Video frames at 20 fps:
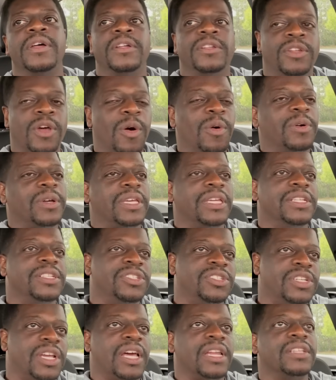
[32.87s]
don't get
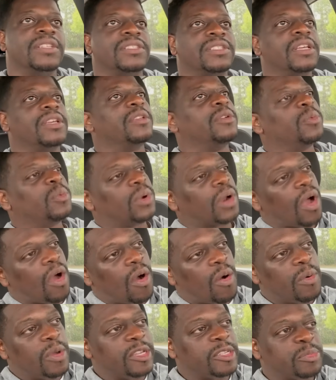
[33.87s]
jealous of you, would
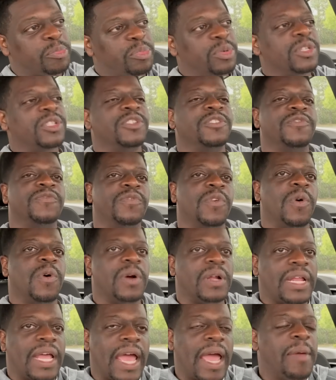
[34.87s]
always push you
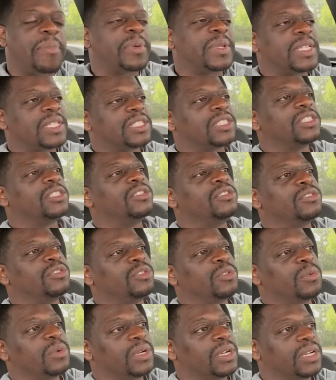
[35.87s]
forward, happy to see you
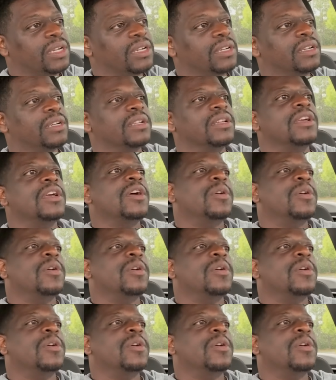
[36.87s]
doing good,